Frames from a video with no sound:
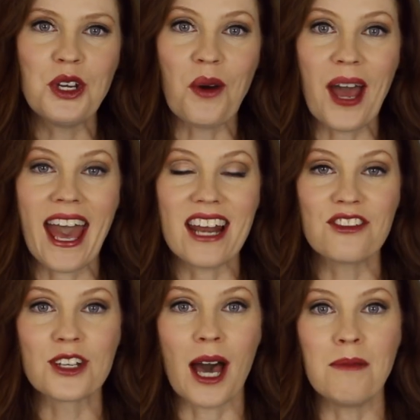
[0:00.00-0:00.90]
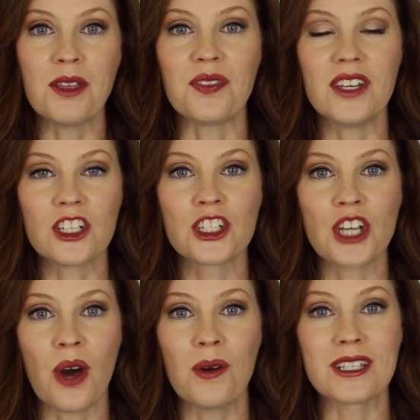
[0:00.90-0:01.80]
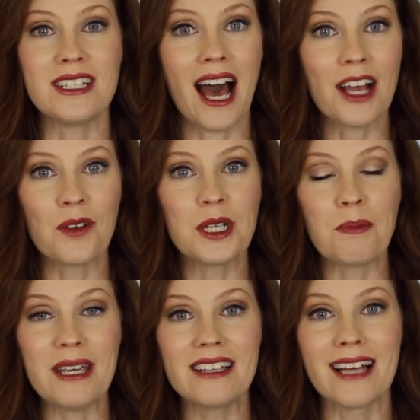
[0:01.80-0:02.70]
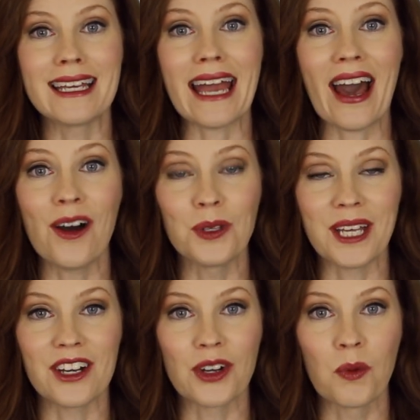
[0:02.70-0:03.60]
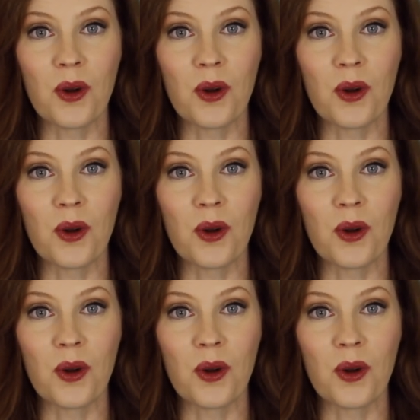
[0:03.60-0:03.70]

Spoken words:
when you know ahead of time that this show is not going to be like Outlander,